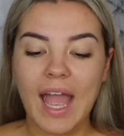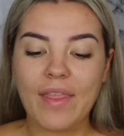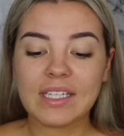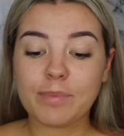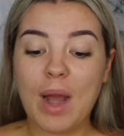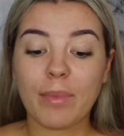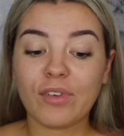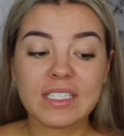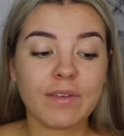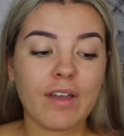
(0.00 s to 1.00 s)
And then to prime the
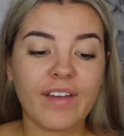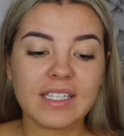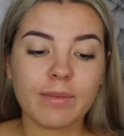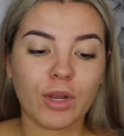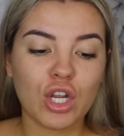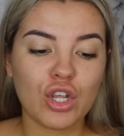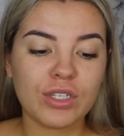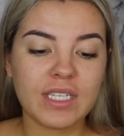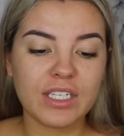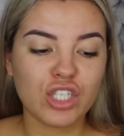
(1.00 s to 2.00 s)
rest of my face, I'm going to
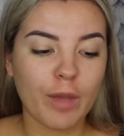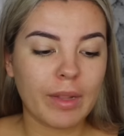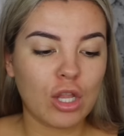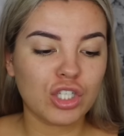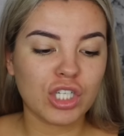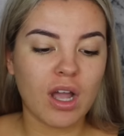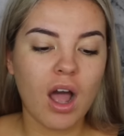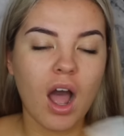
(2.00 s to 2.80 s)
use the Dermalogica